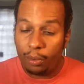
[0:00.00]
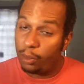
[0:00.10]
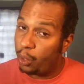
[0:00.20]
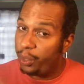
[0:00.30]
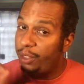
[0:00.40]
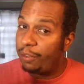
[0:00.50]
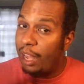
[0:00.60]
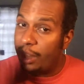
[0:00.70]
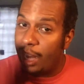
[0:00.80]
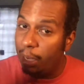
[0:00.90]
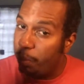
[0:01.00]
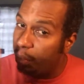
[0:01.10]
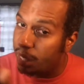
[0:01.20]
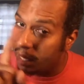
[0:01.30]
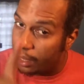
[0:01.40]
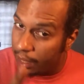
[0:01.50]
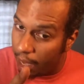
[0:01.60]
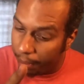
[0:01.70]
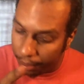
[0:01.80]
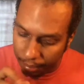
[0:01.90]
to which father had put a
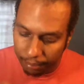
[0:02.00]
stop